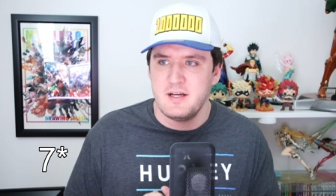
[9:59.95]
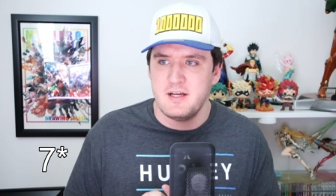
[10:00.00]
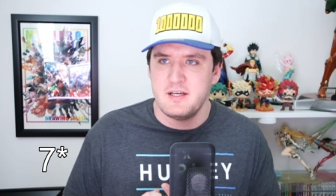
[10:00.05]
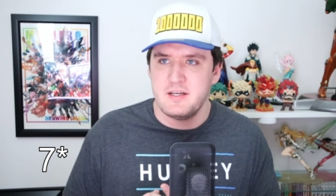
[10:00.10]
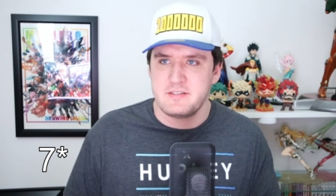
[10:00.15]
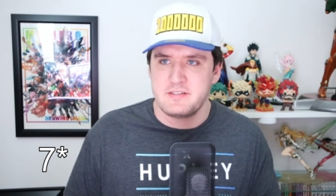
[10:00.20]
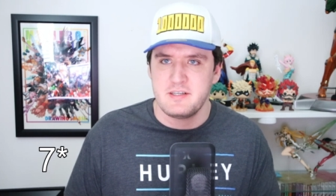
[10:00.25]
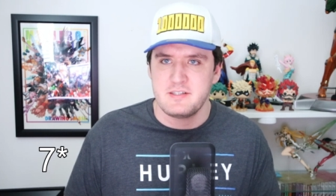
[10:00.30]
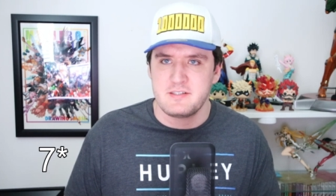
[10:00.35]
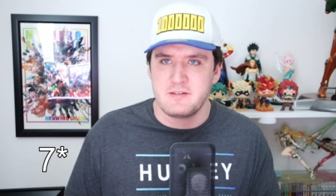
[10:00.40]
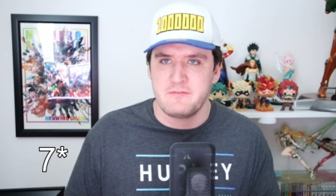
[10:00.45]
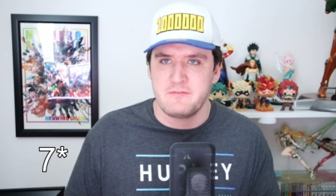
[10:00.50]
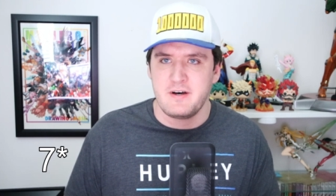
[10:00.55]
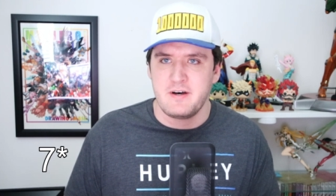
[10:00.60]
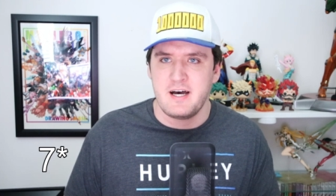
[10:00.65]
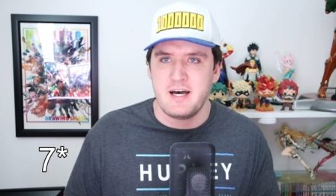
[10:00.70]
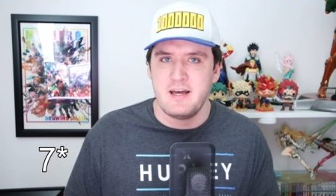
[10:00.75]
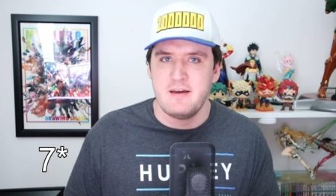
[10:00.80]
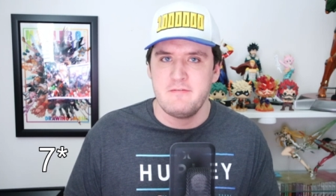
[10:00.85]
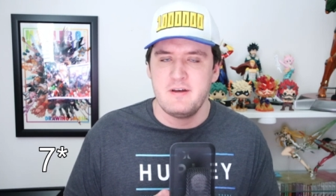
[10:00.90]
season
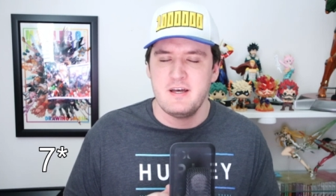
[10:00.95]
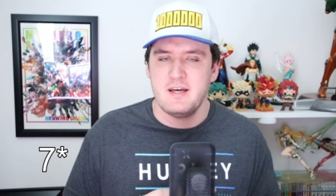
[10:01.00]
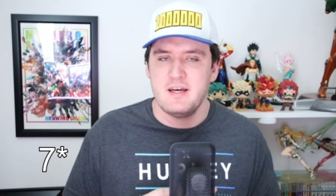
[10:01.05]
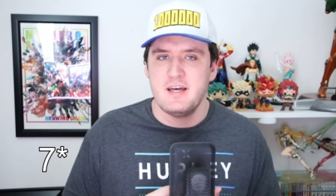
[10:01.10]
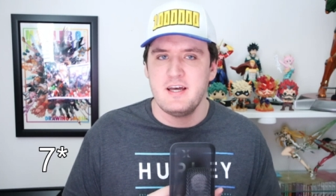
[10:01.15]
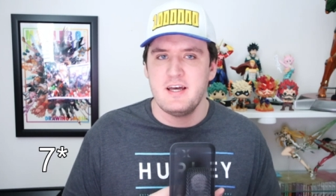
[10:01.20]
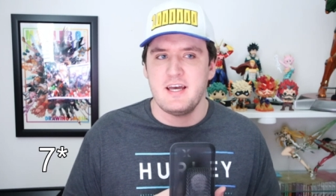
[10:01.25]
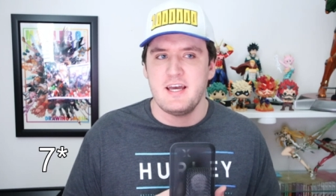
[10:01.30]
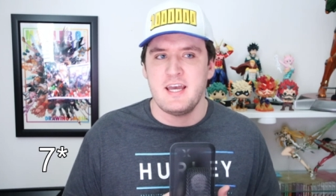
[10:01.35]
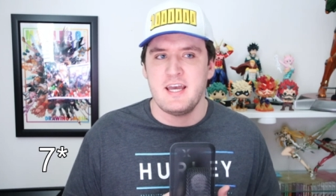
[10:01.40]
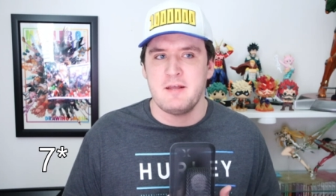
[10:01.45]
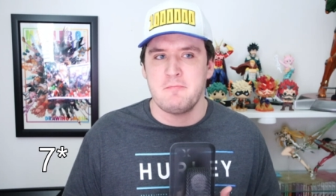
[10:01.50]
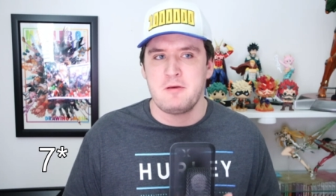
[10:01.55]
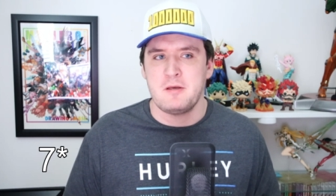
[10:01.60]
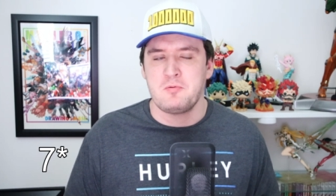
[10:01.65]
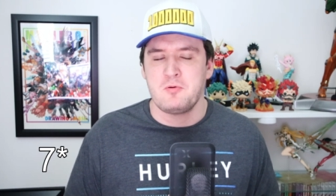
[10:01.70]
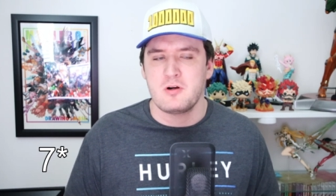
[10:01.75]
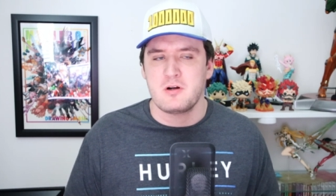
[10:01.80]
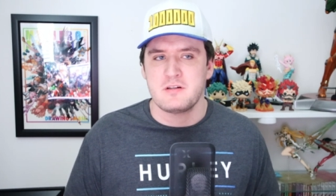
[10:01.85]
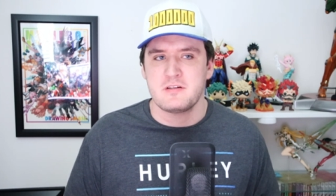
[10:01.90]
five, and
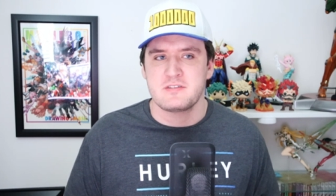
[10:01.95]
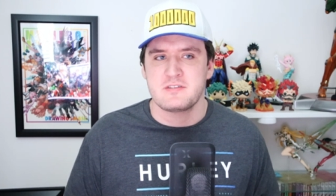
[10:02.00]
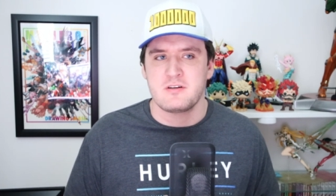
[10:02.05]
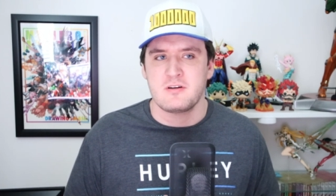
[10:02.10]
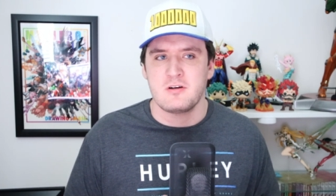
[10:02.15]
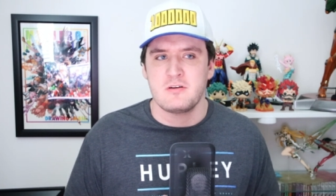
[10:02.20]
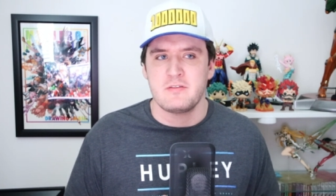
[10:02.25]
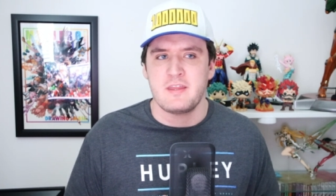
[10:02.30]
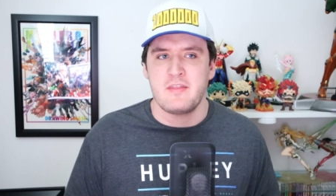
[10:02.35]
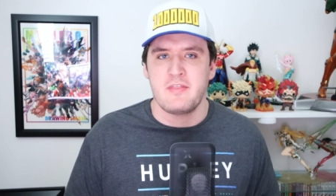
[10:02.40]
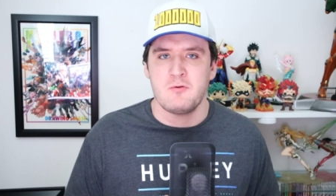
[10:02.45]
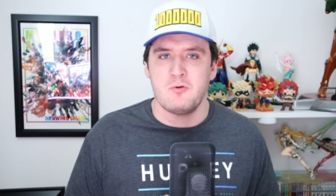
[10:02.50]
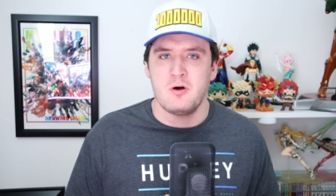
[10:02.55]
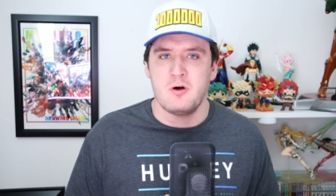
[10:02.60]
people are concerned that they won't